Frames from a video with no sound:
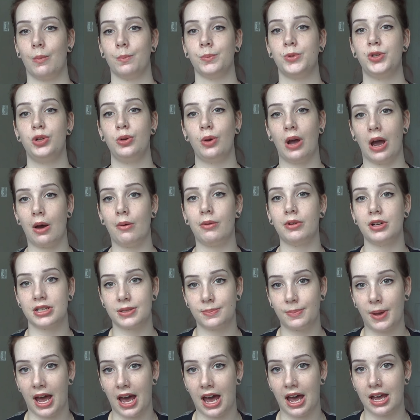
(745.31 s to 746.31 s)
2 hours
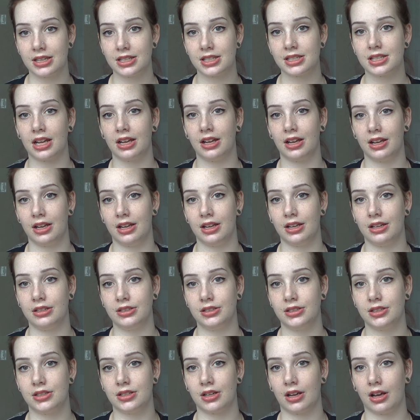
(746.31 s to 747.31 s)
passed,
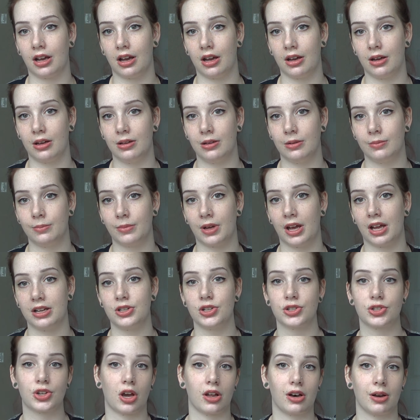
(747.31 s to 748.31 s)
and I
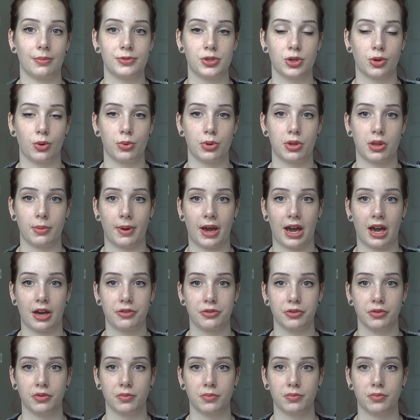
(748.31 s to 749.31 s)
just got up to go to the
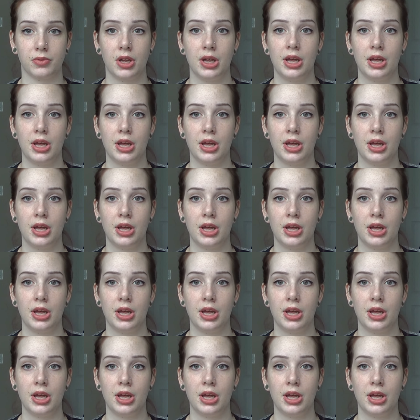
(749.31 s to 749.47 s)
bathroom